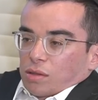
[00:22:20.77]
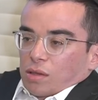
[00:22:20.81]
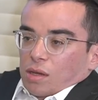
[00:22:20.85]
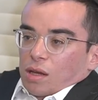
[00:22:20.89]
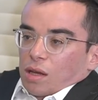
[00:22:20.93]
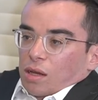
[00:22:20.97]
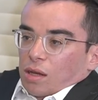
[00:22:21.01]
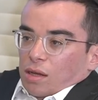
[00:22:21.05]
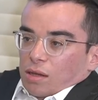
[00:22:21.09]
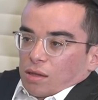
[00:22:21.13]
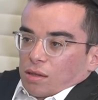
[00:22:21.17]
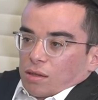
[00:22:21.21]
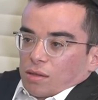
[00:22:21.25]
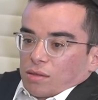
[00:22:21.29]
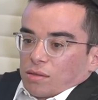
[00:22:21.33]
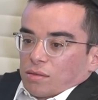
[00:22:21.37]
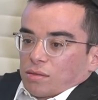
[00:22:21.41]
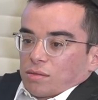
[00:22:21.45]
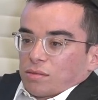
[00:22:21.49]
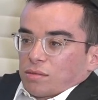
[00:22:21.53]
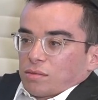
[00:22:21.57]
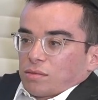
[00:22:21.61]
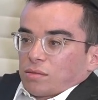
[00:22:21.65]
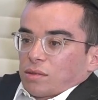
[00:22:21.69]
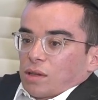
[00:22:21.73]
And
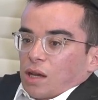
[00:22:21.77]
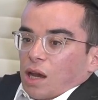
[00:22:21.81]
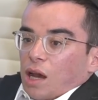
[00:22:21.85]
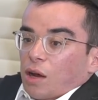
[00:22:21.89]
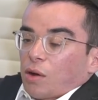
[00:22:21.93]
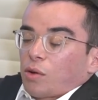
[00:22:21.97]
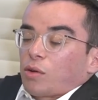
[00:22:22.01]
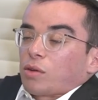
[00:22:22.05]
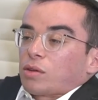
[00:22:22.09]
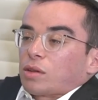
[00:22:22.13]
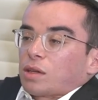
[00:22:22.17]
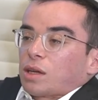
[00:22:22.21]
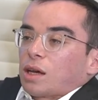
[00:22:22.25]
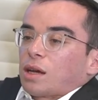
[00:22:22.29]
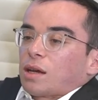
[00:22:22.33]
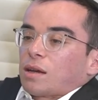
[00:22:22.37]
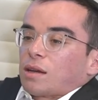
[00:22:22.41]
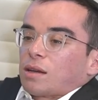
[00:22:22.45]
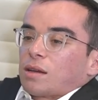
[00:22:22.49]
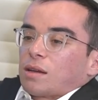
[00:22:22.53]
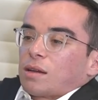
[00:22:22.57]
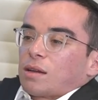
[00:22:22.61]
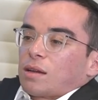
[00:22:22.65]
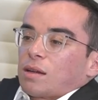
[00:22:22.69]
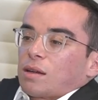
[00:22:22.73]
I learned
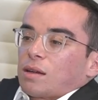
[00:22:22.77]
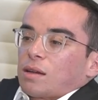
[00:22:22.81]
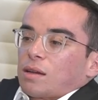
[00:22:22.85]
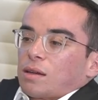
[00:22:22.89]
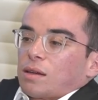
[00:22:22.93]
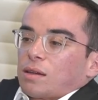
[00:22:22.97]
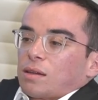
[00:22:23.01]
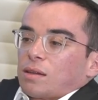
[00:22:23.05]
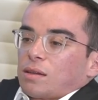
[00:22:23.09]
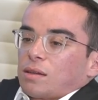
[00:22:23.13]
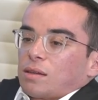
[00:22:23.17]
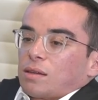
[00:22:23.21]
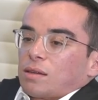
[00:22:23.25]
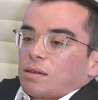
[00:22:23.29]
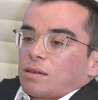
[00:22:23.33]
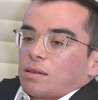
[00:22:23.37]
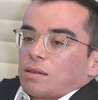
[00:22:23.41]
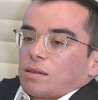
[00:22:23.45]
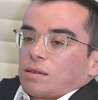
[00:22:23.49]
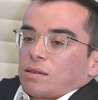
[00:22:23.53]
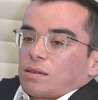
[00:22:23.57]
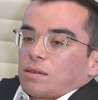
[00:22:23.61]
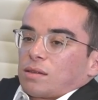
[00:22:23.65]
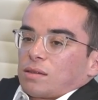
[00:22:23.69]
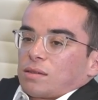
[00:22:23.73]
that. And
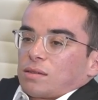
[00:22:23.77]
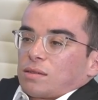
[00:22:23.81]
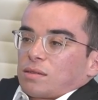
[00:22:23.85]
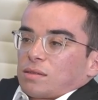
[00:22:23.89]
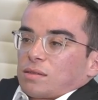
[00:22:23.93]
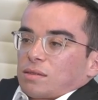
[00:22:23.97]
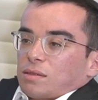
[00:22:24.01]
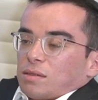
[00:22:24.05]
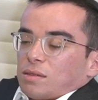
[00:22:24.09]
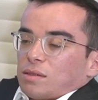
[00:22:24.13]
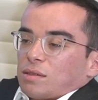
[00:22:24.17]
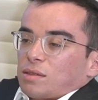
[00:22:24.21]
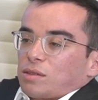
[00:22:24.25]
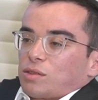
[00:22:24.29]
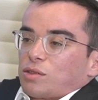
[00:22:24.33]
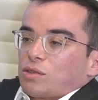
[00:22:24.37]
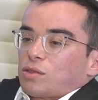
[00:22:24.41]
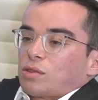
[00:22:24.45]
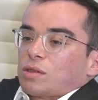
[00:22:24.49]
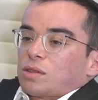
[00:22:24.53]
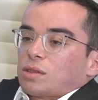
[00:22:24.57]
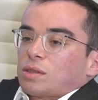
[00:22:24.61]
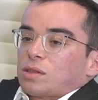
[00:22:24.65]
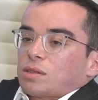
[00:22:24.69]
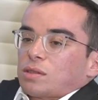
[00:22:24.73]
it's
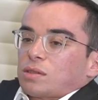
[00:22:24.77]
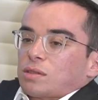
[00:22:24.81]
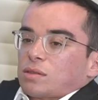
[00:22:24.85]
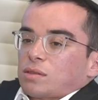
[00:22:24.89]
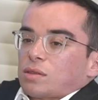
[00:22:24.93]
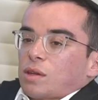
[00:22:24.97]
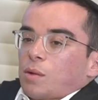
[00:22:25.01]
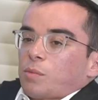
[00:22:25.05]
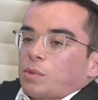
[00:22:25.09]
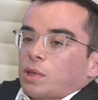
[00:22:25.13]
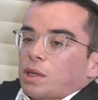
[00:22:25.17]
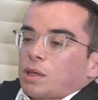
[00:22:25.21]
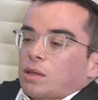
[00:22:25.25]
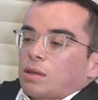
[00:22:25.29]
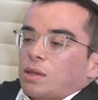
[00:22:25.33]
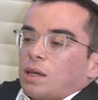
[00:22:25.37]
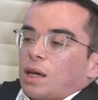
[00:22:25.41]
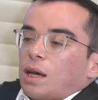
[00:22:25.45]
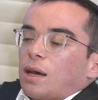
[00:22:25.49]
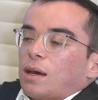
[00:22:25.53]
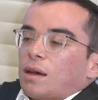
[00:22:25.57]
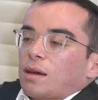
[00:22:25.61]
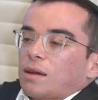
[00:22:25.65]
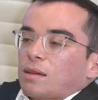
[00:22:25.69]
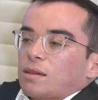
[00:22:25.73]
just something
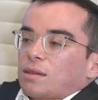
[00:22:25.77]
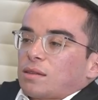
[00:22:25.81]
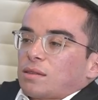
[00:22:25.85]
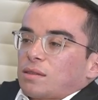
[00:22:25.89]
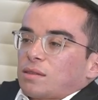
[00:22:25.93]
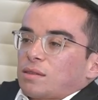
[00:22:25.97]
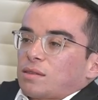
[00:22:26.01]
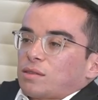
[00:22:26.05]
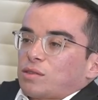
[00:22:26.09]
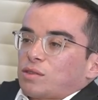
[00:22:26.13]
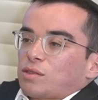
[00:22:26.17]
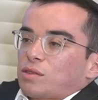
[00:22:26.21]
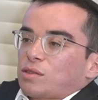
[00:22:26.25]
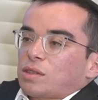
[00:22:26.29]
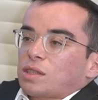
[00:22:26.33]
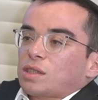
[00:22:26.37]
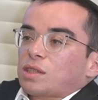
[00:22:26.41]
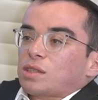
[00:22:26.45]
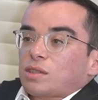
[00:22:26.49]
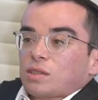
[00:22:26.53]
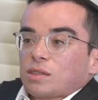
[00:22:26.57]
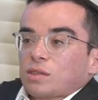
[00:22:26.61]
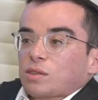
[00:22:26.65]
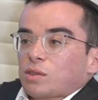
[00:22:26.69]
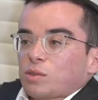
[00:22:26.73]
that,
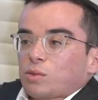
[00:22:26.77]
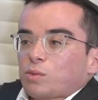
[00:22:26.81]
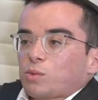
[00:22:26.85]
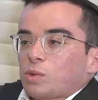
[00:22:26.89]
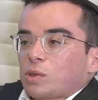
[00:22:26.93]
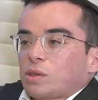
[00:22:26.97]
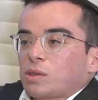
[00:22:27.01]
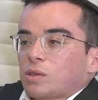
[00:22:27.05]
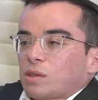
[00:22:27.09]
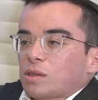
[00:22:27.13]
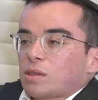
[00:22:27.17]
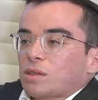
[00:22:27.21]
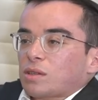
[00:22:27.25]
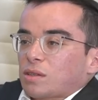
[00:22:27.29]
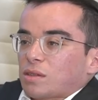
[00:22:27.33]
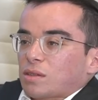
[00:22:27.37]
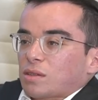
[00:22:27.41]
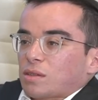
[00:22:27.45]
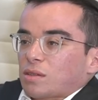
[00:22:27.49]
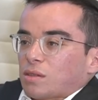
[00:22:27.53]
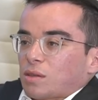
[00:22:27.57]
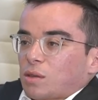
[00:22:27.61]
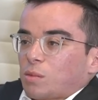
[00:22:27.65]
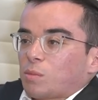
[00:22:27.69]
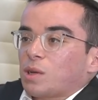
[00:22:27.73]
it's really
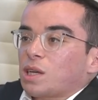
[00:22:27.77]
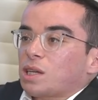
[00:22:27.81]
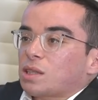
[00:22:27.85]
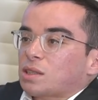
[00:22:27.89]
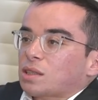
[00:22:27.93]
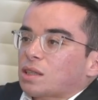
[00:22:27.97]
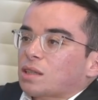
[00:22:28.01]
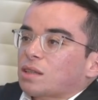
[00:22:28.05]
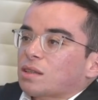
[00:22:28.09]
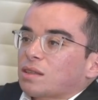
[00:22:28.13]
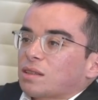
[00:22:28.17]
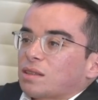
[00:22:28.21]
amazing.